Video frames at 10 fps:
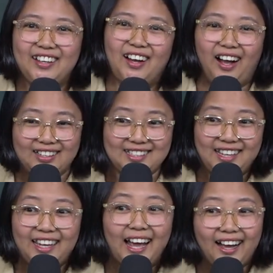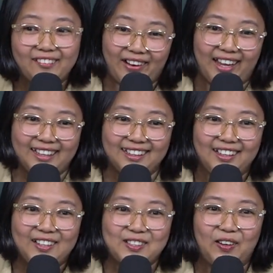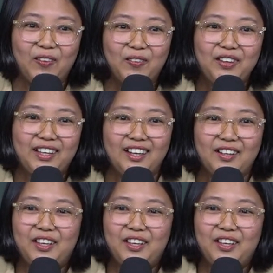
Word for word: Uh, see, yeah, right. So you know,